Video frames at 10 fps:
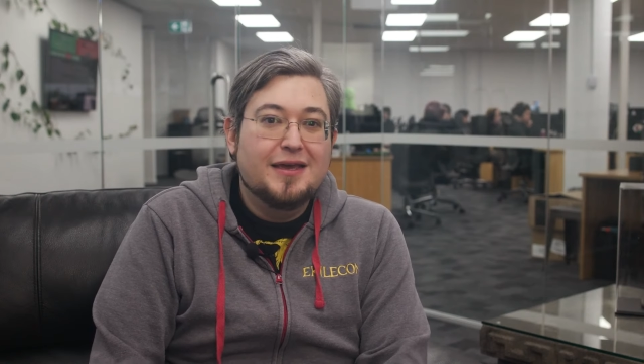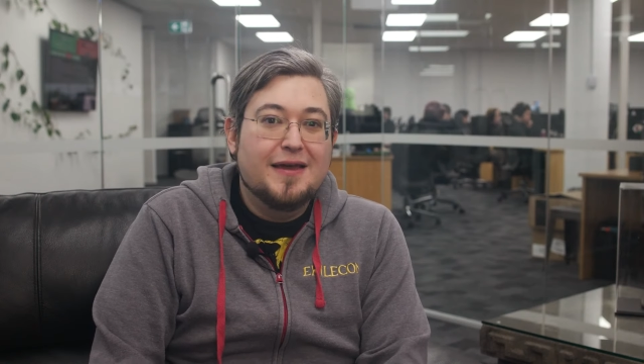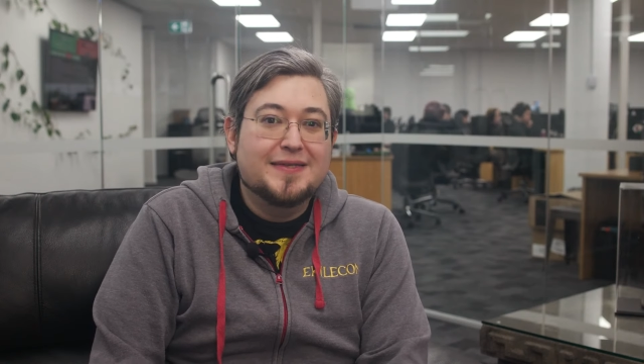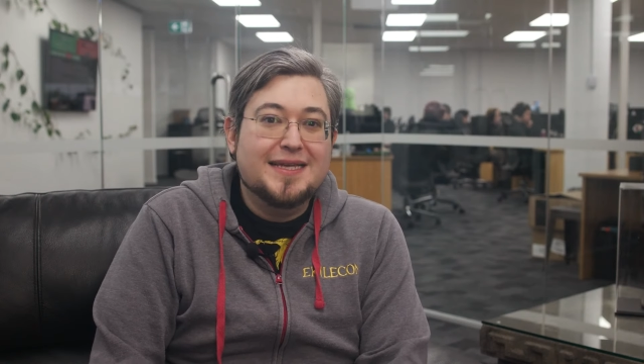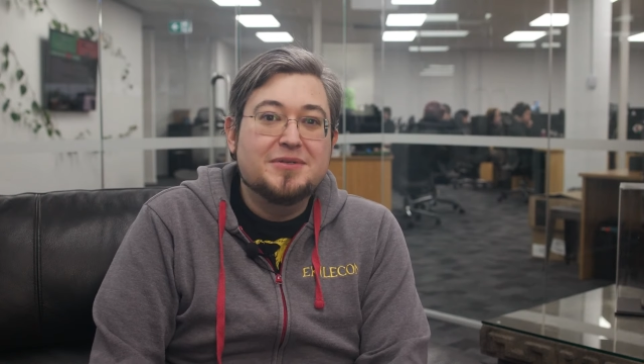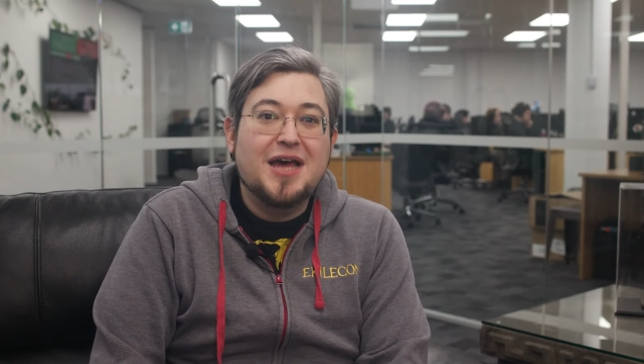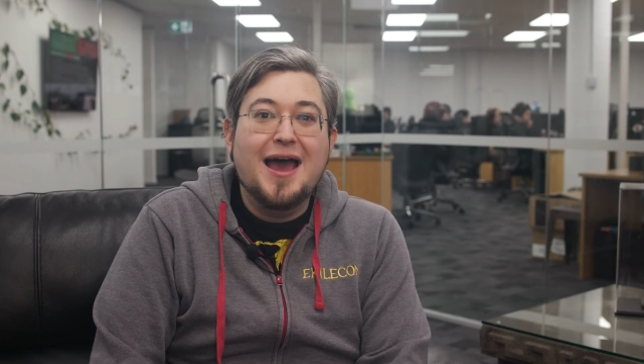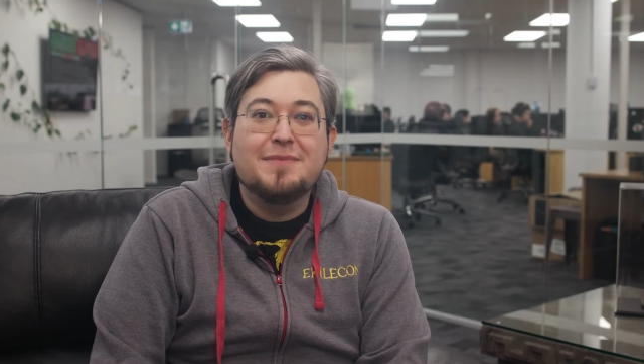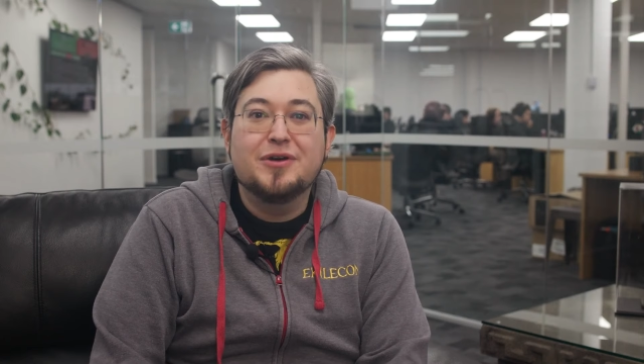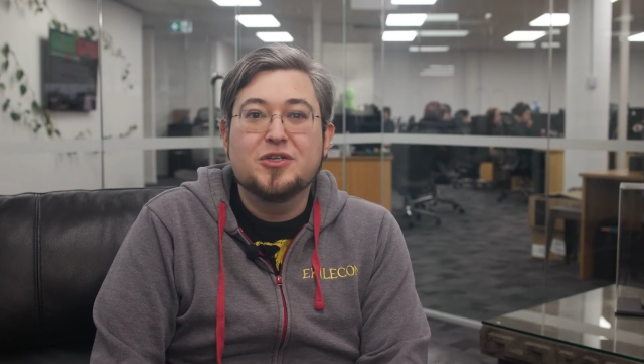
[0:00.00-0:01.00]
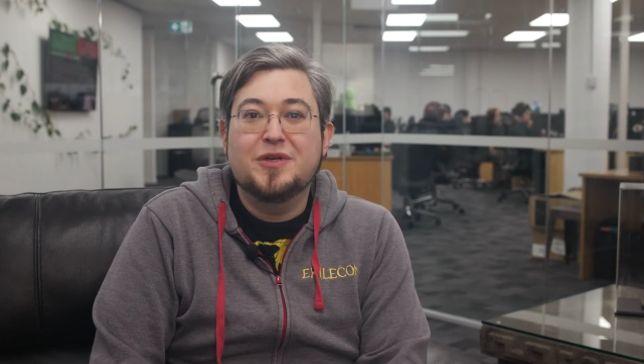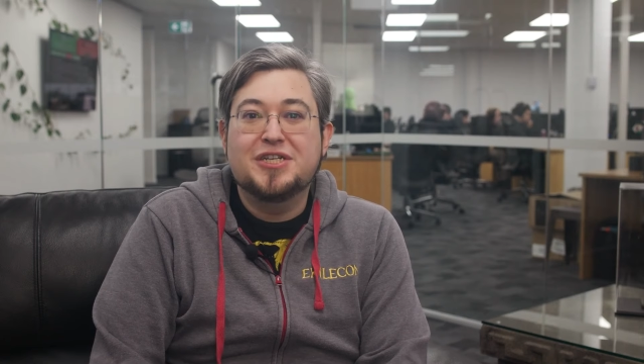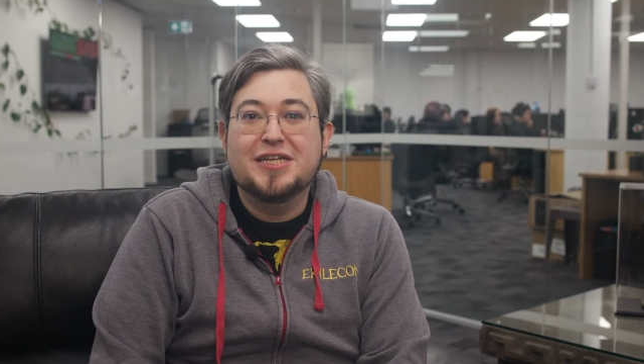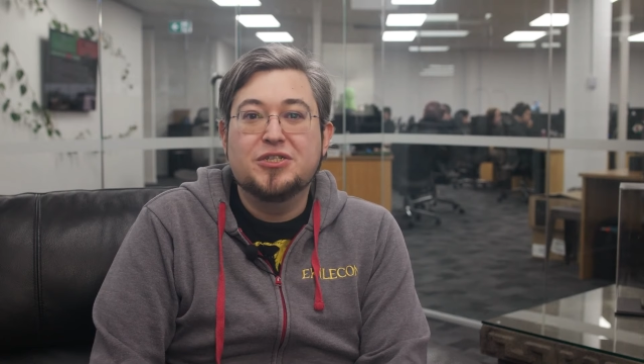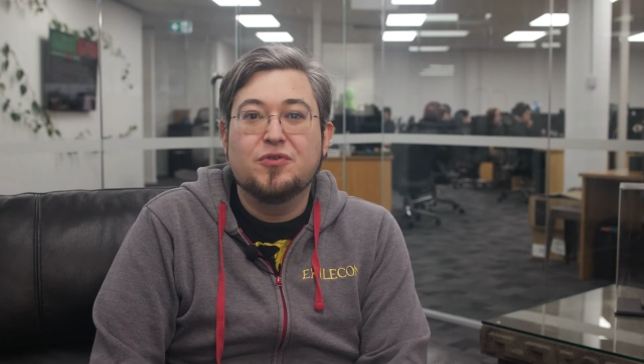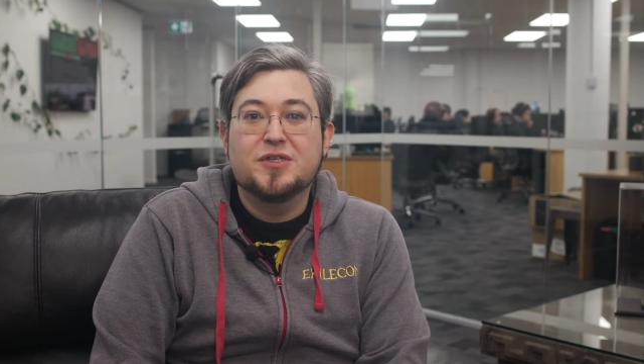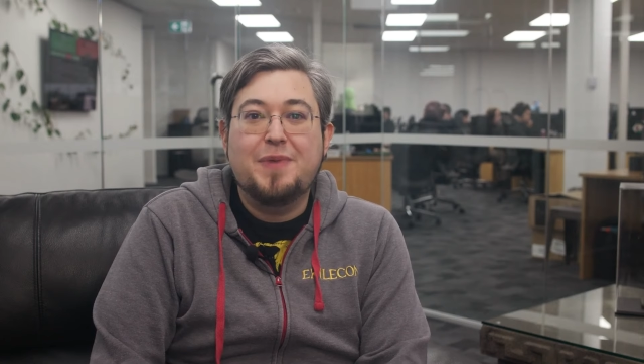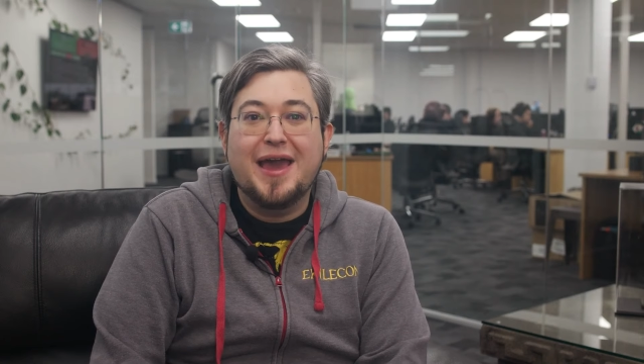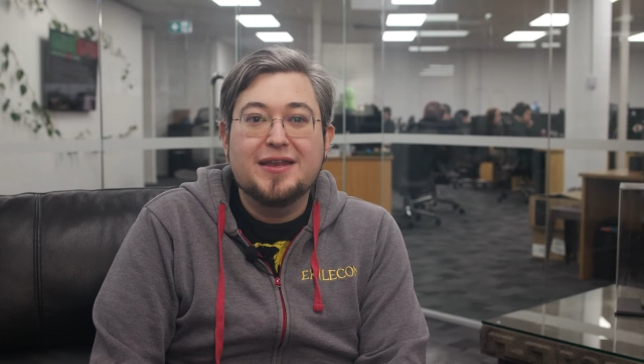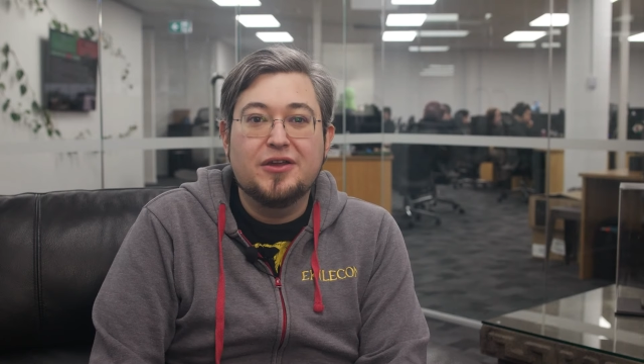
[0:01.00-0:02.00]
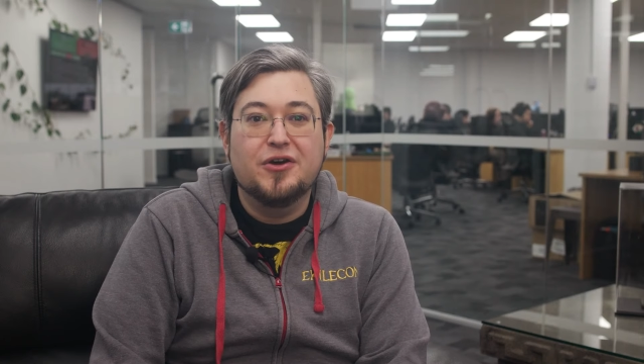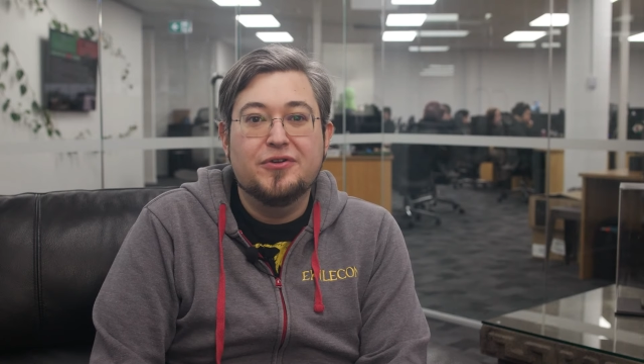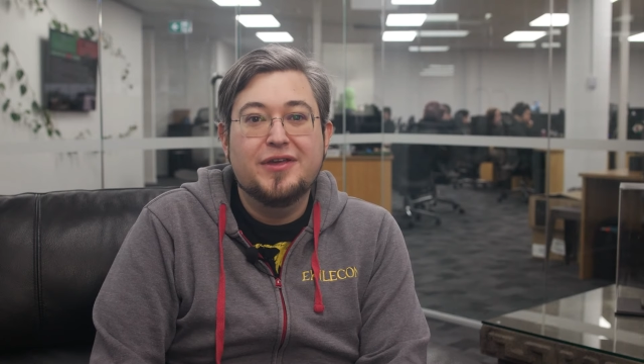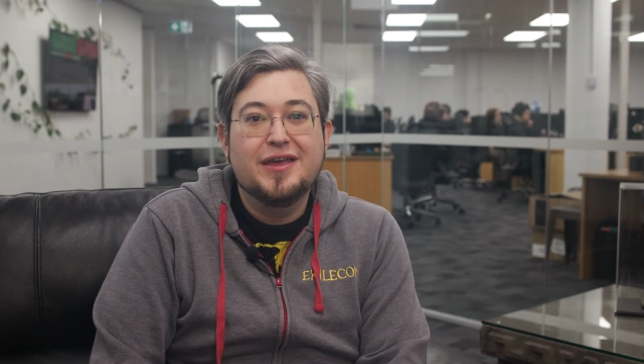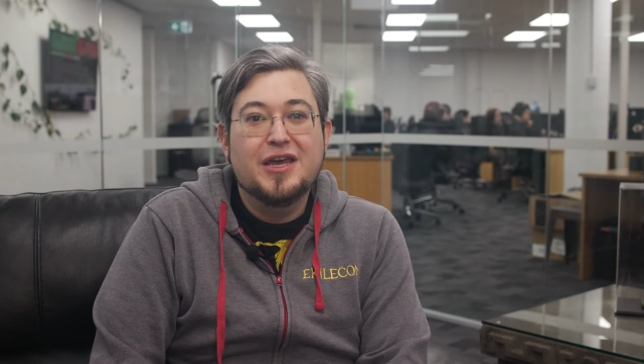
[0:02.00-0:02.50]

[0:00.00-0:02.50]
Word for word: At the same time, because we're changing all this backend code,